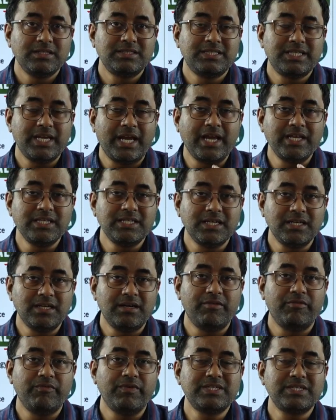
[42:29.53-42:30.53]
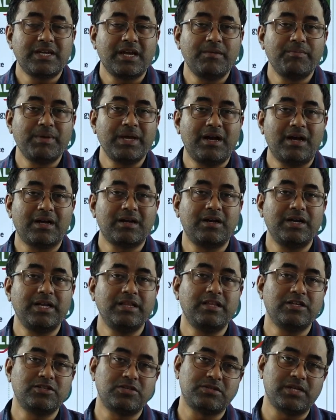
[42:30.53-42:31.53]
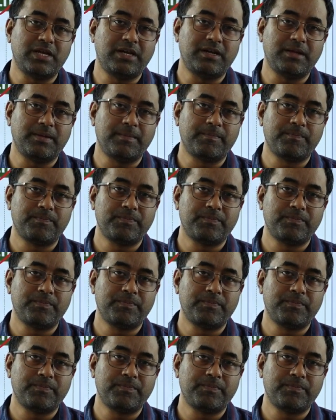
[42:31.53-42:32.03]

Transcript: change which can be occurred in the society.